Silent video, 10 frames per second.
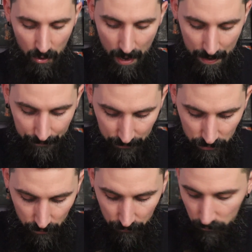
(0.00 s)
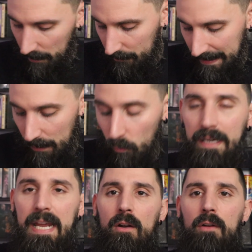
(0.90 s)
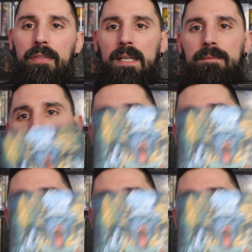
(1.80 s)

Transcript: All right, so well, I got one Arrow thing,